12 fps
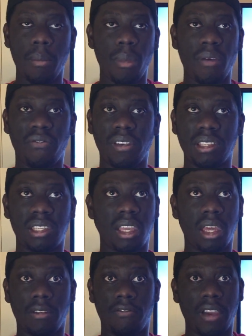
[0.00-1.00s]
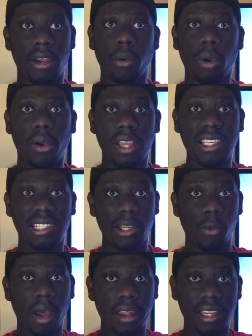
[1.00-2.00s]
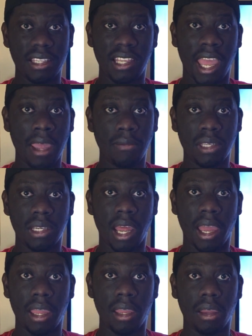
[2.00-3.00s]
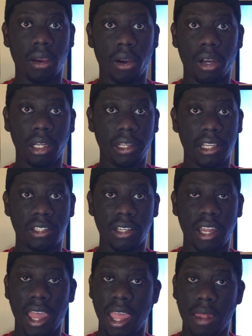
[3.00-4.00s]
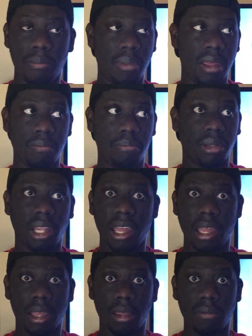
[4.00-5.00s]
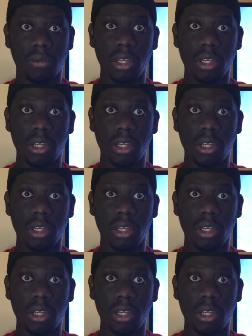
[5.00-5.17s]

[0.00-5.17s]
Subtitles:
Memphis could have very well easily won this game tonight or earlier today and been playing,